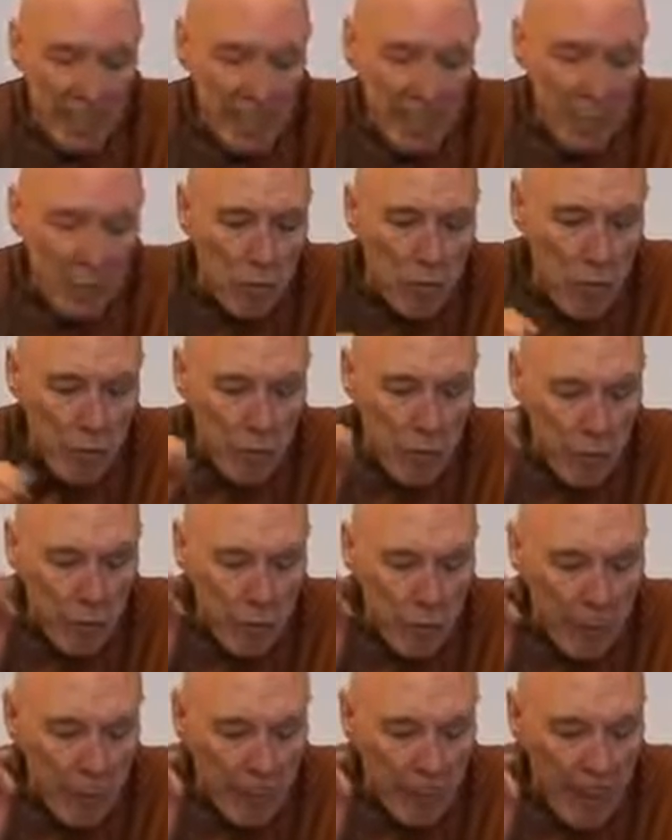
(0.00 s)
And when we
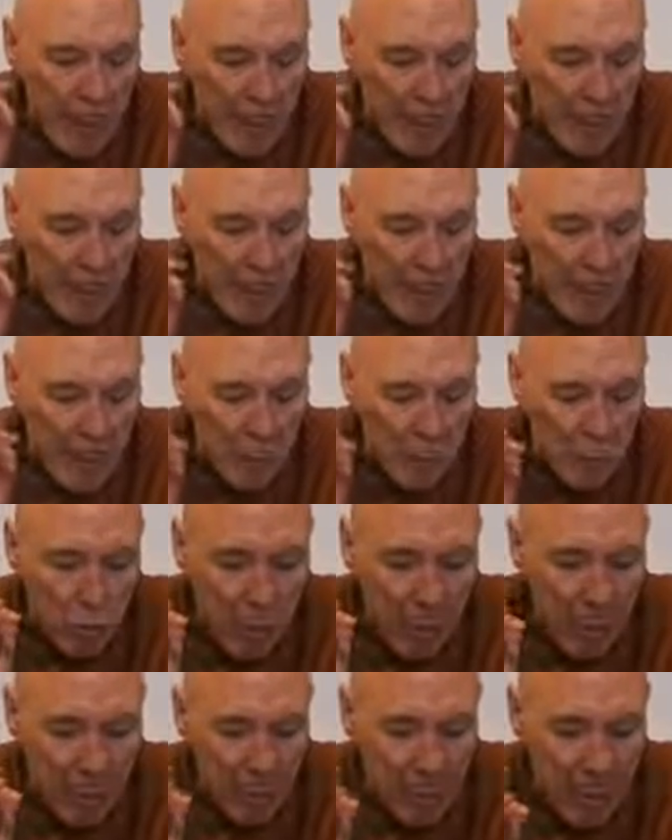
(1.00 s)
reflect in this
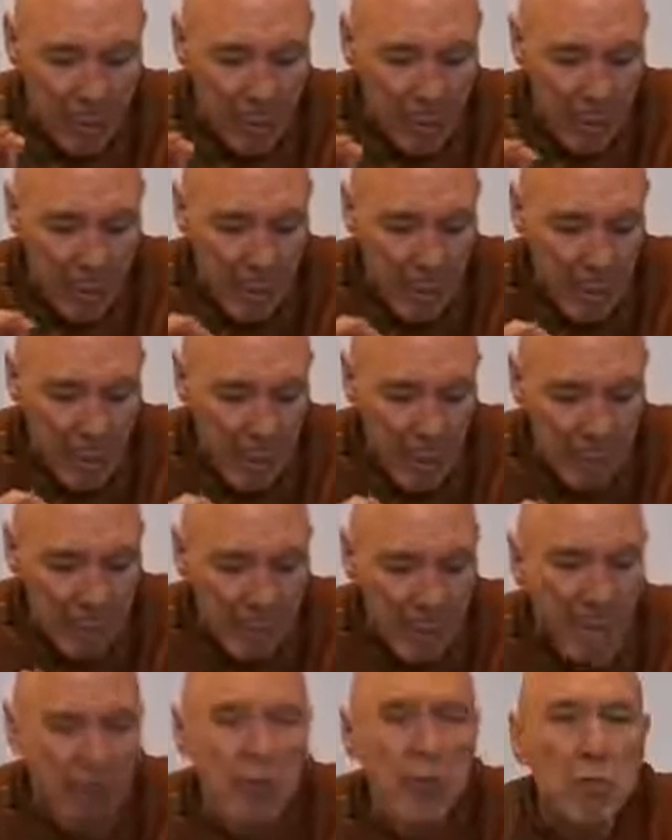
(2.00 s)
way,
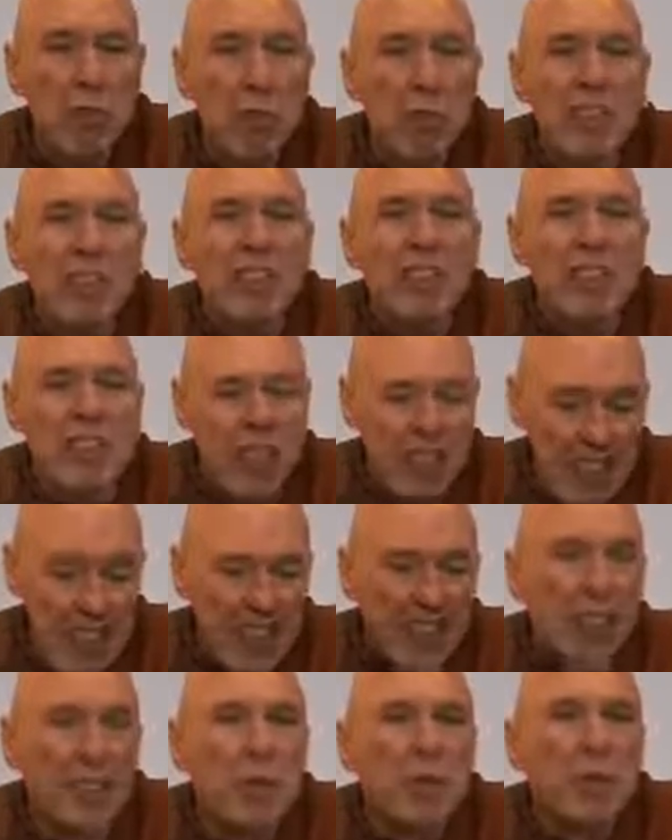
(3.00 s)
then we would see
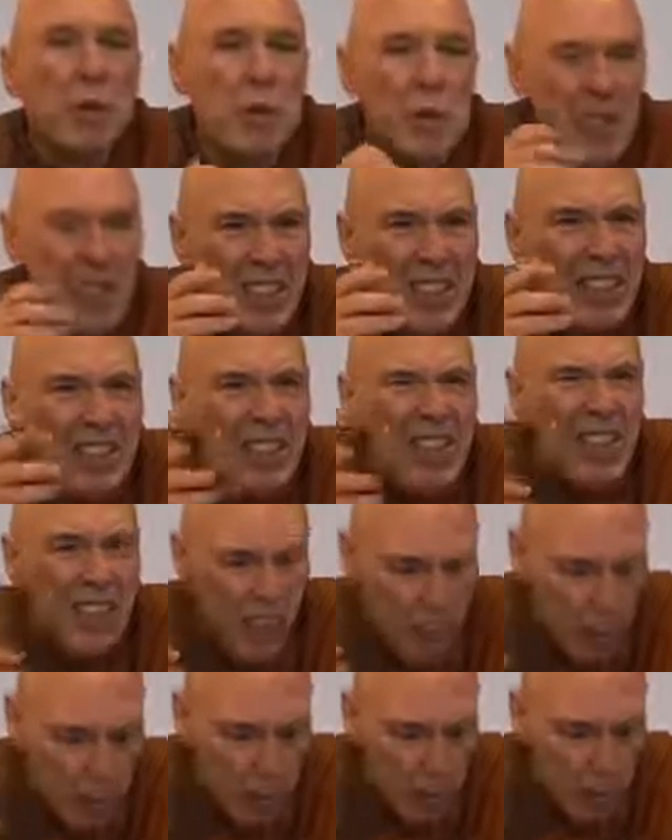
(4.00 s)
that we would consider
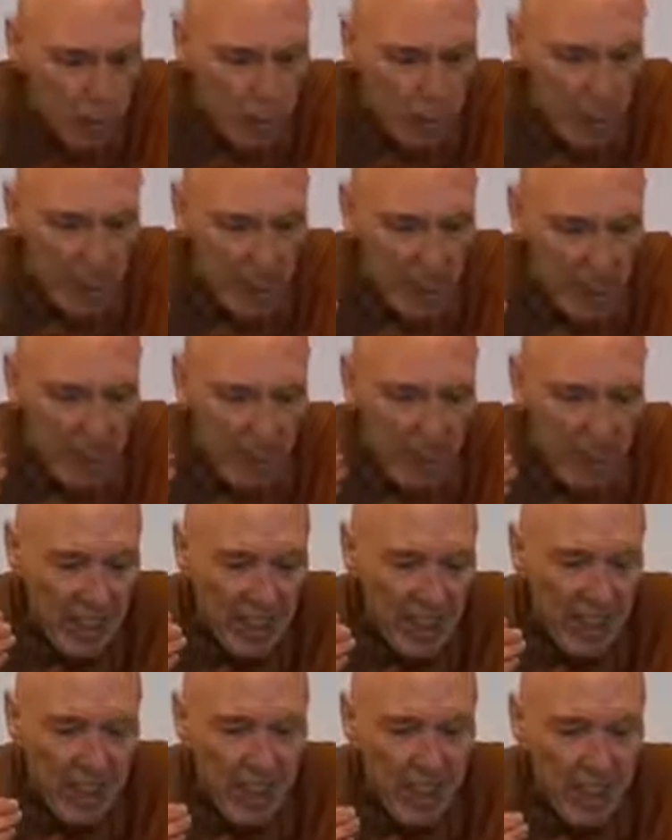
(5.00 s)
this
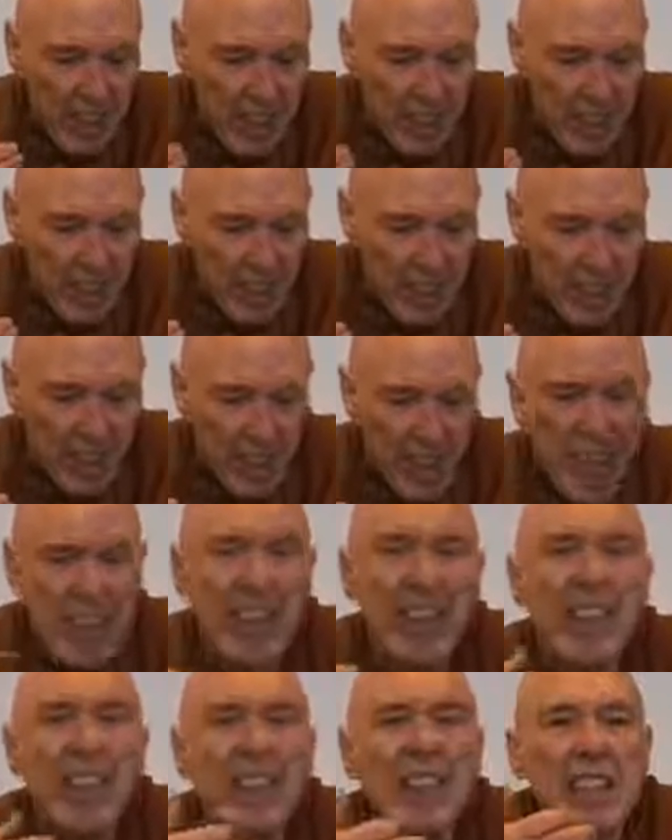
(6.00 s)
person to
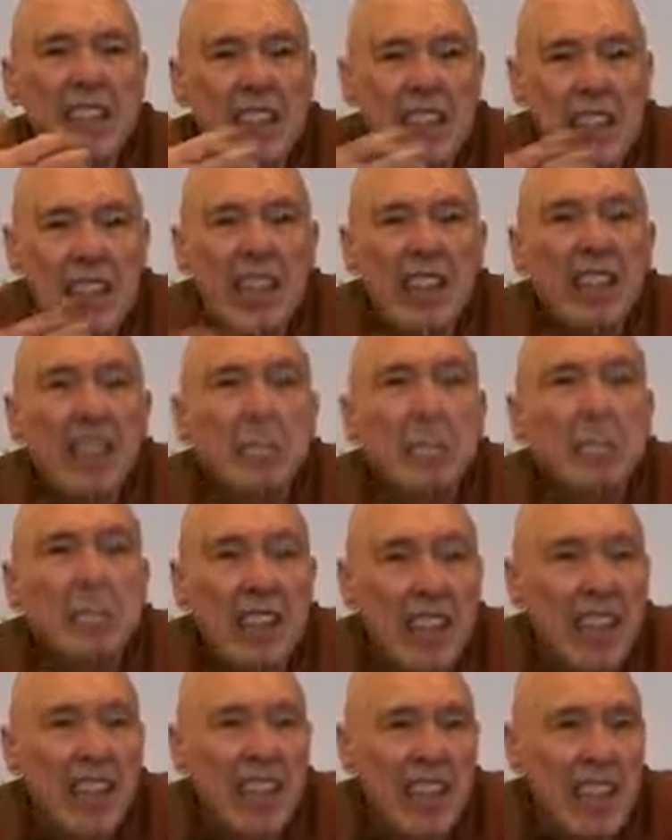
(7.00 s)
be
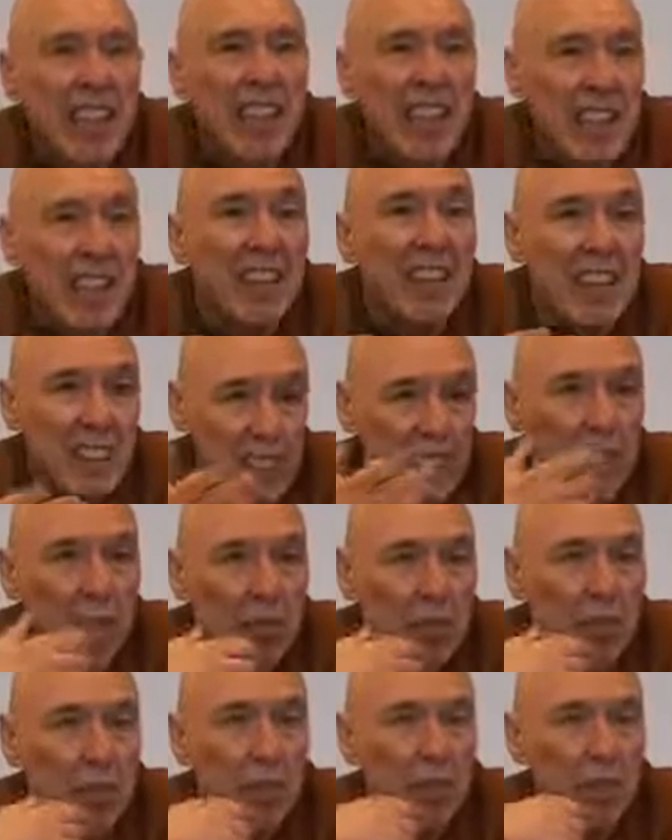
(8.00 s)
displeasing and
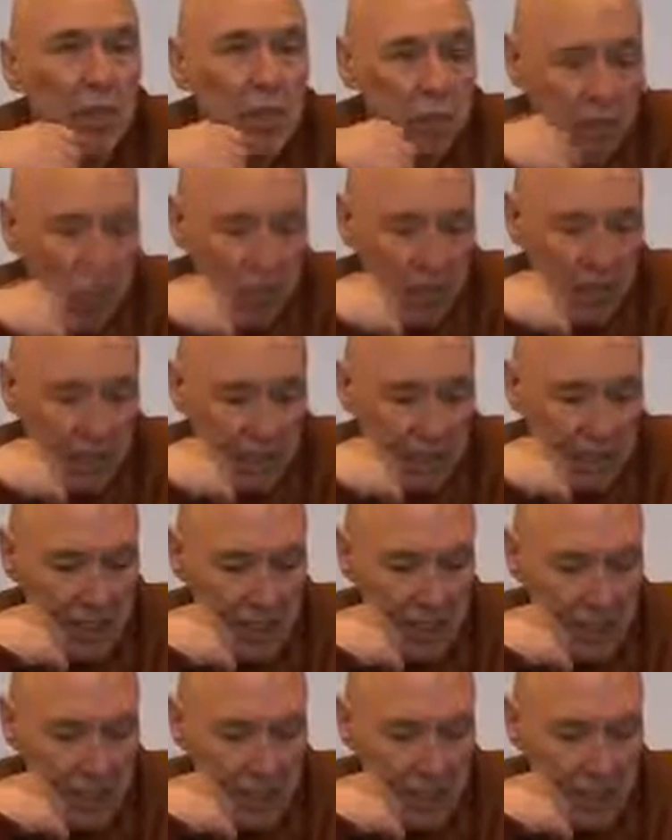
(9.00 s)
disagreeable to us.